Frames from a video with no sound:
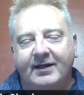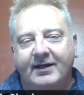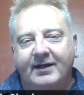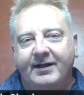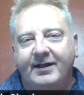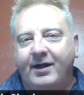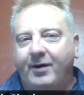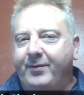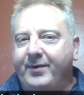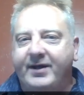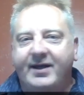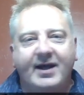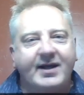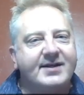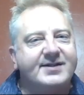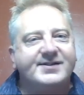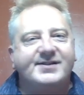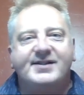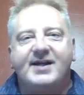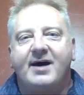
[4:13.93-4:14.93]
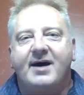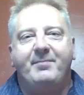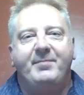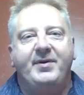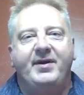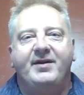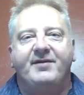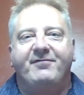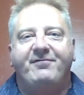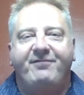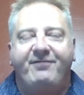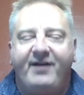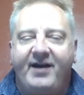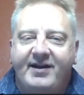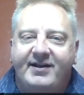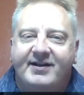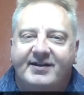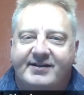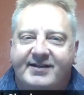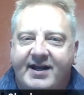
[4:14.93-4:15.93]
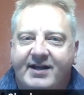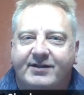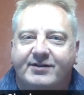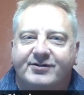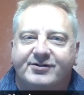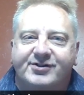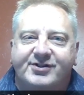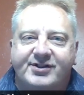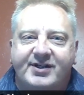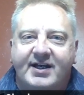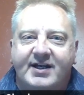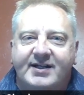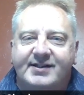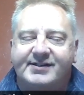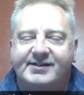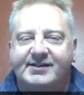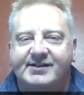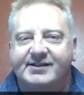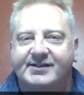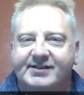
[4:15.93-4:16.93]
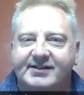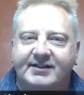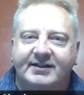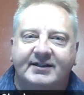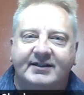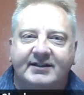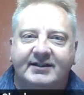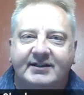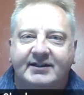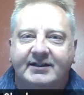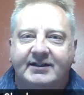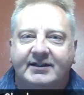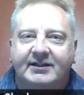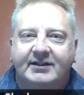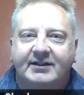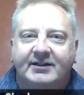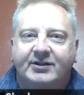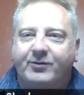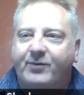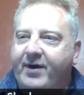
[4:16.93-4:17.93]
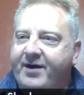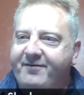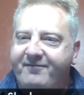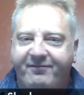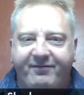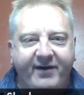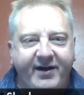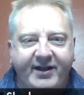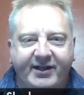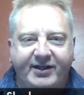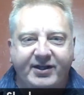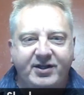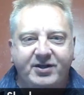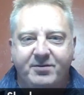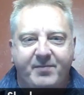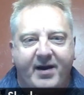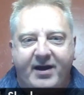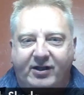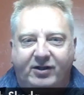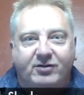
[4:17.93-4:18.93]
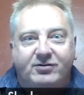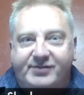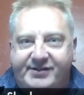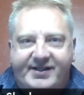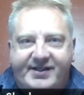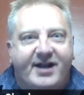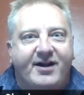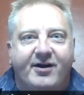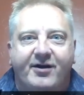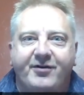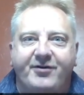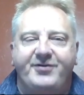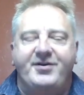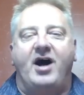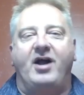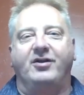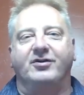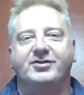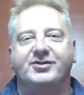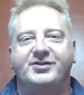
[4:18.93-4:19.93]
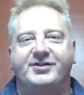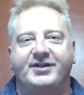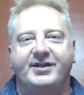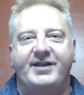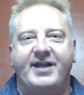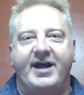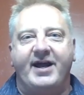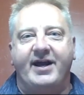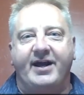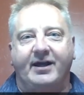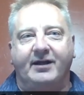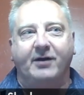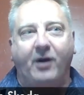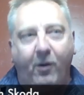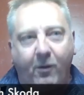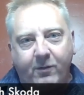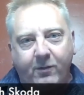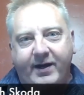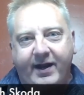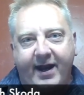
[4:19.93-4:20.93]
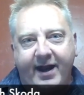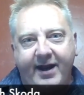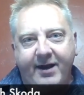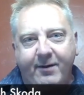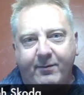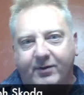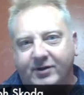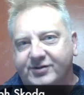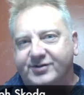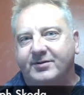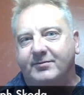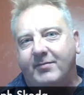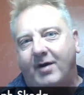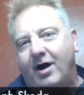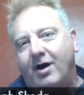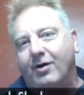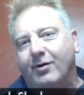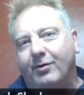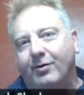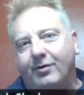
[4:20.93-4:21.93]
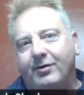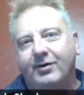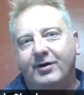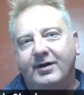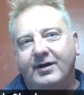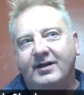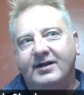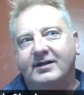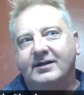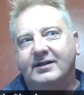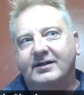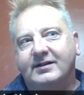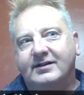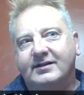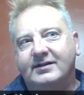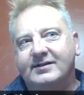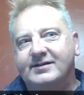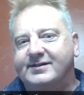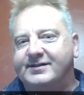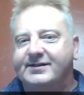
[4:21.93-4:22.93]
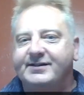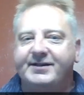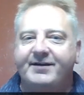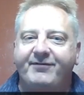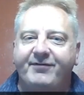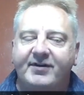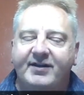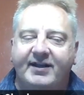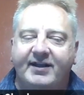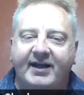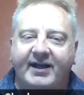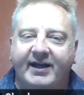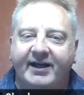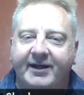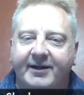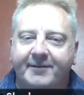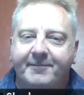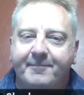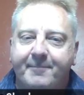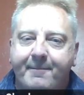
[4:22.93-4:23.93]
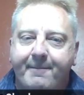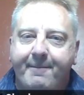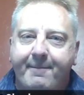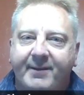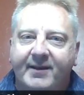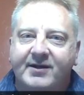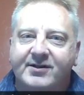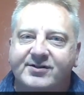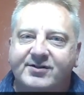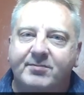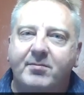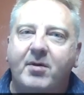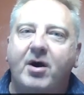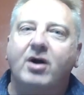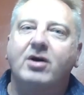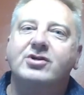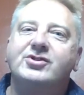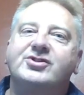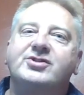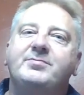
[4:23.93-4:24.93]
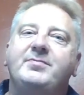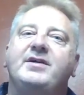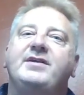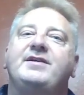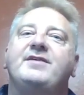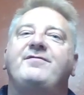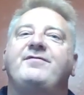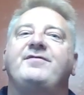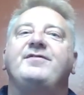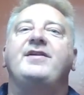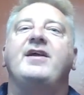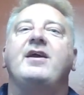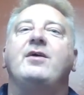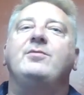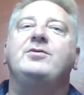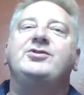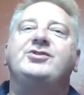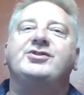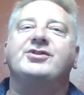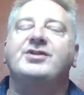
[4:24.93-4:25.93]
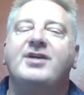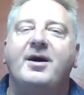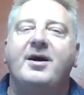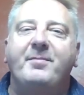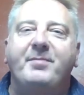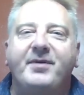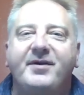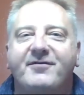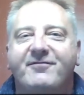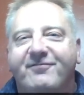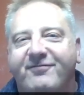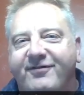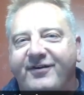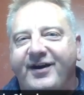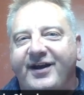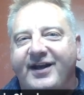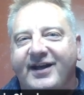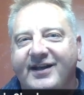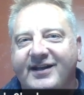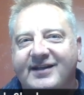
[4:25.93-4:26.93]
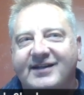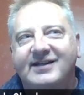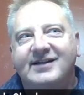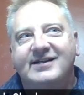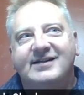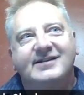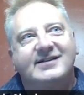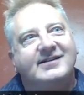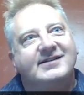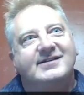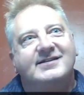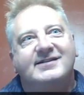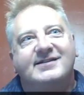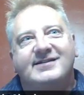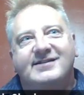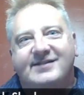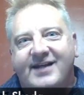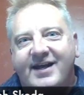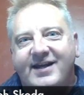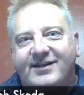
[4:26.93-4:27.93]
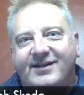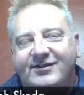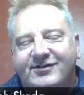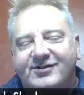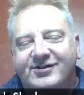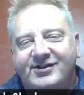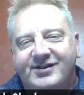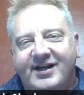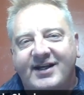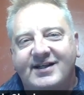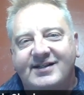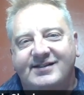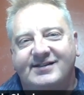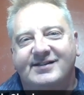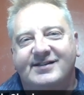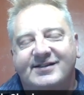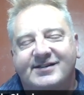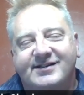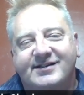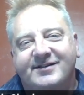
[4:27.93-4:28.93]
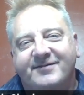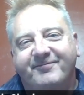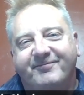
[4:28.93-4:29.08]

Now, we kind of stop being afraid to take those chances. Quite frankly, you may lose that $100 today. Okay, well, tomorrow is a different day. Tomorrow should be a different day. We should not be afraid to take those chances.